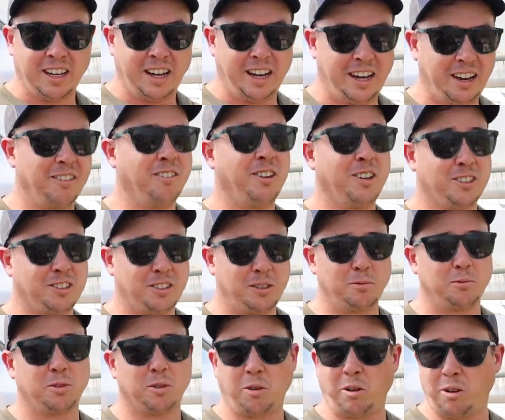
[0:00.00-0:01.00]
And once
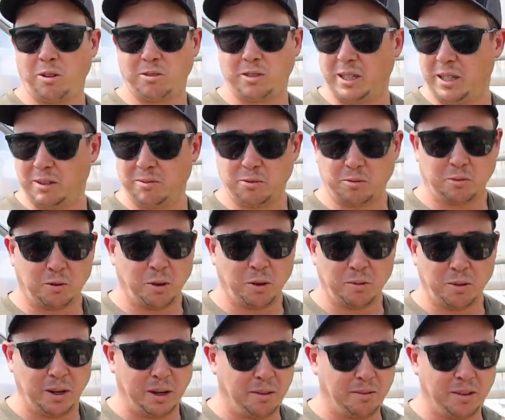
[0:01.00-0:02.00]
them soil temps
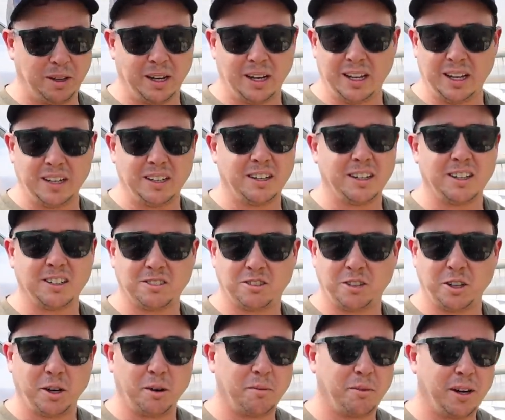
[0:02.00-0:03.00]
warm up, yeah, it does
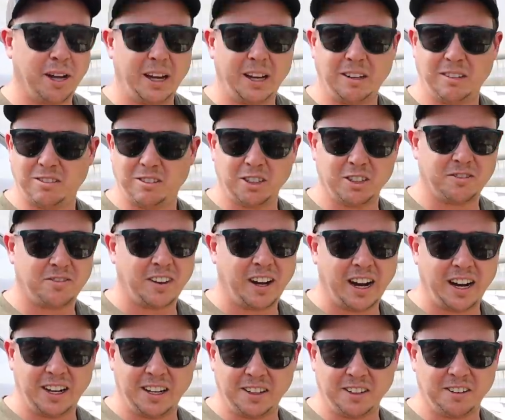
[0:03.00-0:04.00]
germinate just
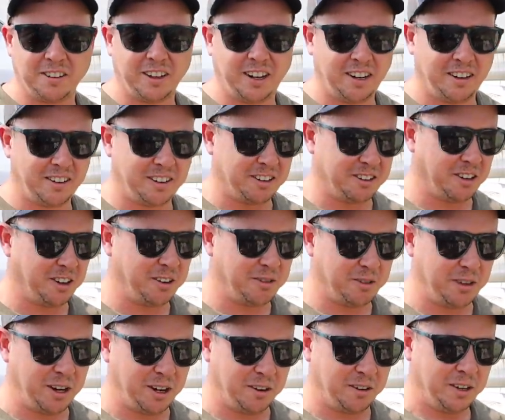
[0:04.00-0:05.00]
fine in the ground and grow
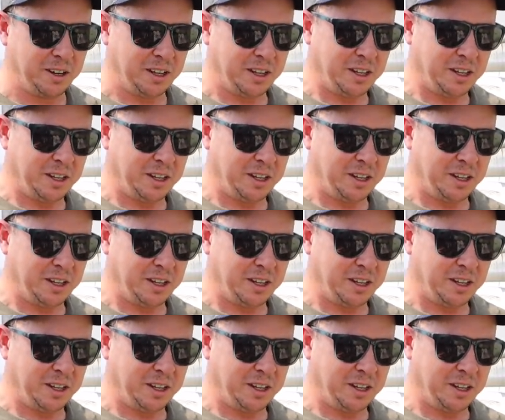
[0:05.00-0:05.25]
well.